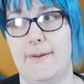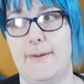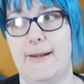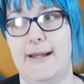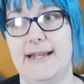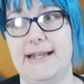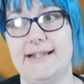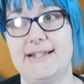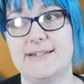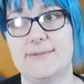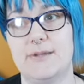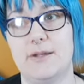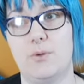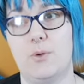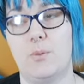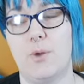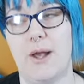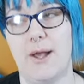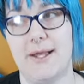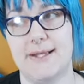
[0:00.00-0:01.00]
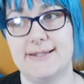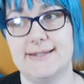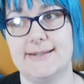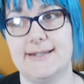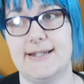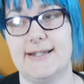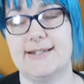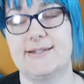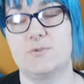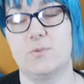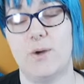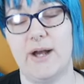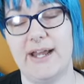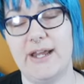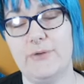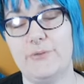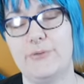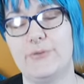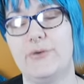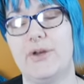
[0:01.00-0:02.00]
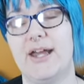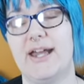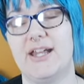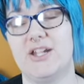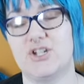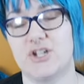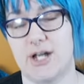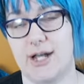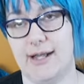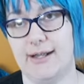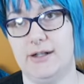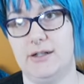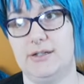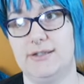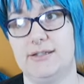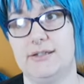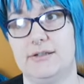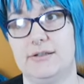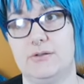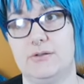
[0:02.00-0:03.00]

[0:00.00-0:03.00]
His wife and child